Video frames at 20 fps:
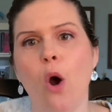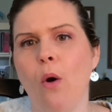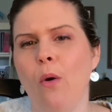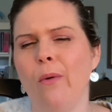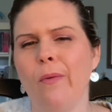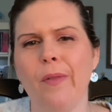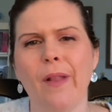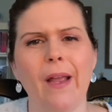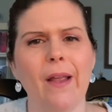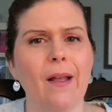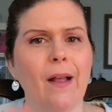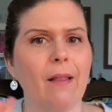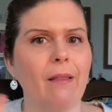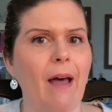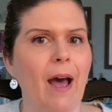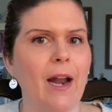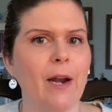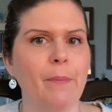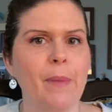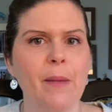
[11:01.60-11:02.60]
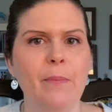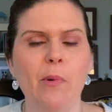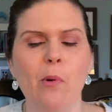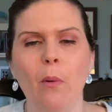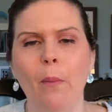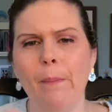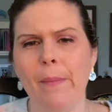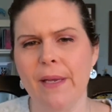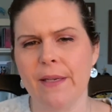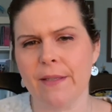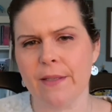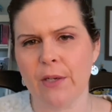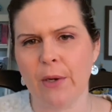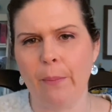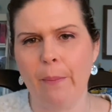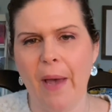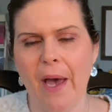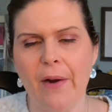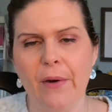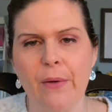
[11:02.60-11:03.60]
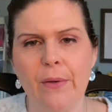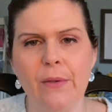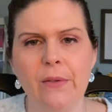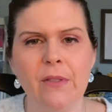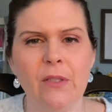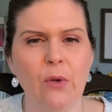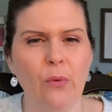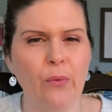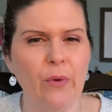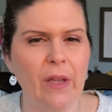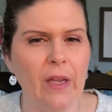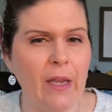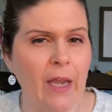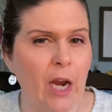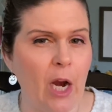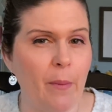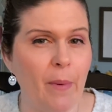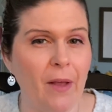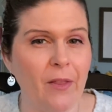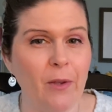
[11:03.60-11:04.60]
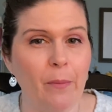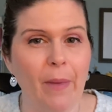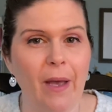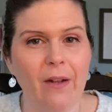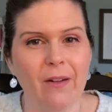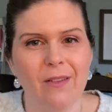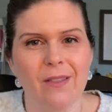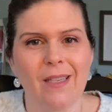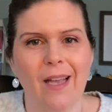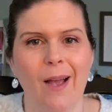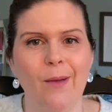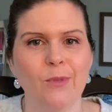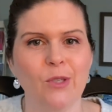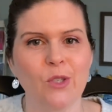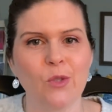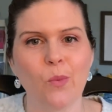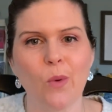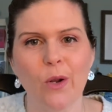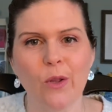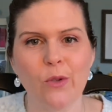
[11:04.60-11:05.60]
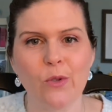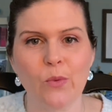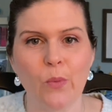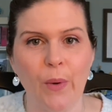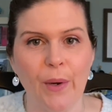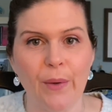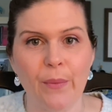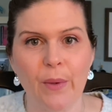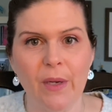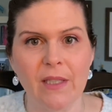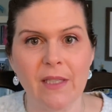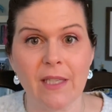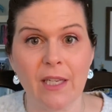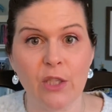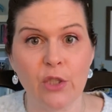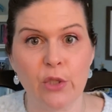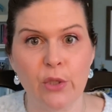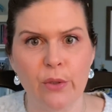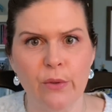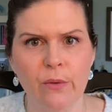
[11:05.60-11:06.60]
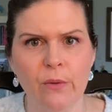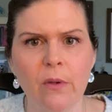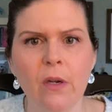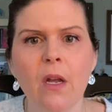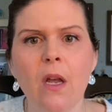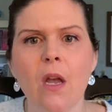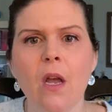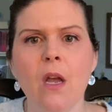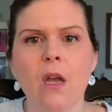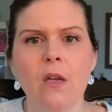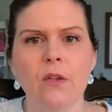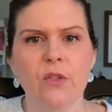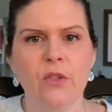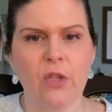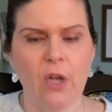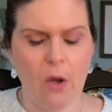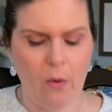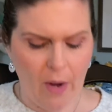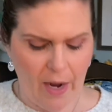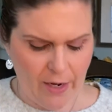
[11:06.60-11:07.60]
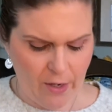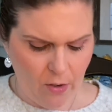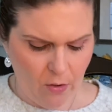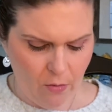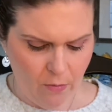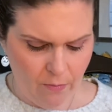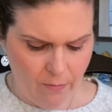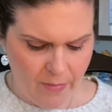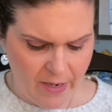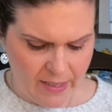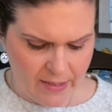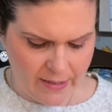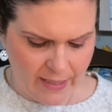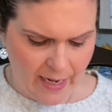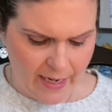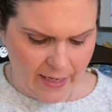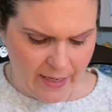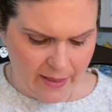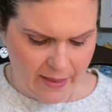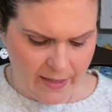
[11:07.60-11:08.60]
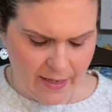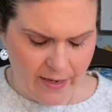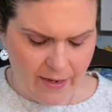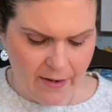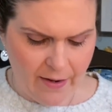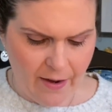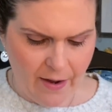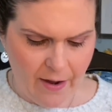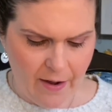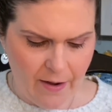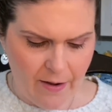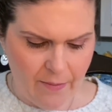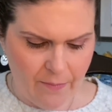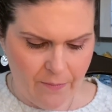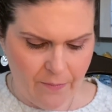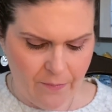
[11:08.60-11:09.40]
like a lot of people mix their metals, don't really care about their metals. I'm just one of those weird ones that do. So I don't mix anything. Oh,